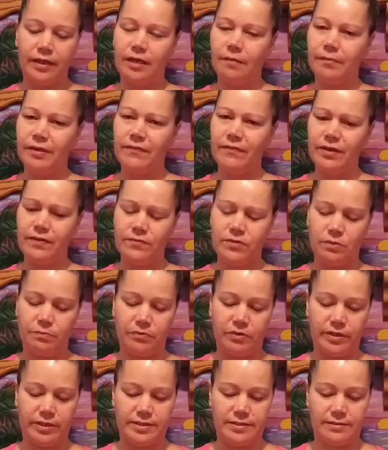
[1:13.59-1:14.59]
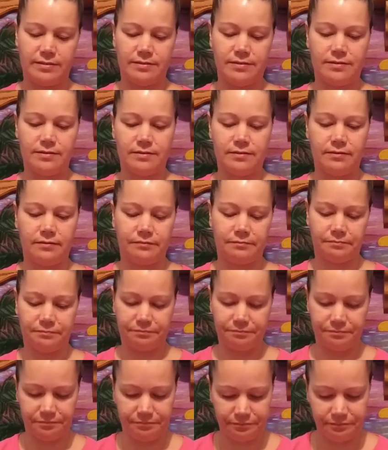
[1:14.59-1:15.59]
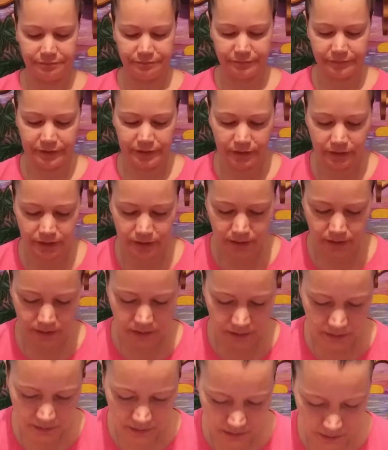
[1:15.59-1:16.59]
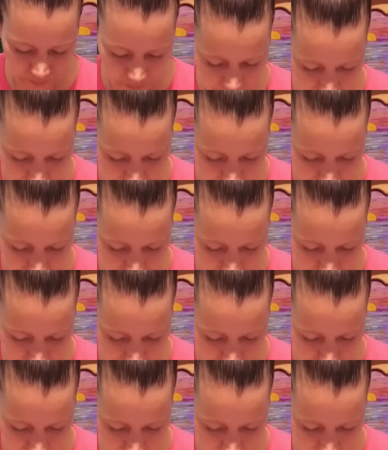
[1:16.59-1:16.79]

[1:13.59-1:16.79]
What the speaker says: And I believe it gives you prices. Does it